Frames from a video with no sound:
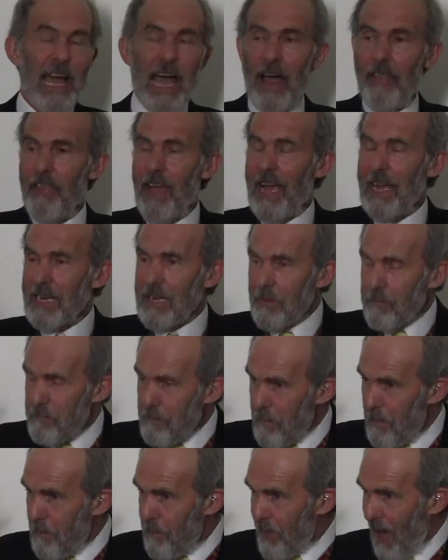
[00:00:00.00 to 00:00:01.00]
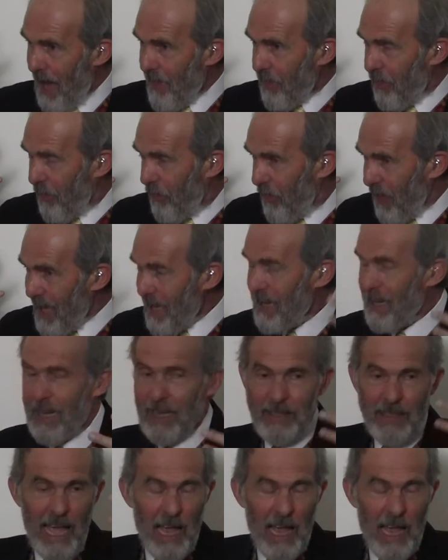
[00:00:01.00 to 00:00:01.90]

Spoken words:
And that thinking,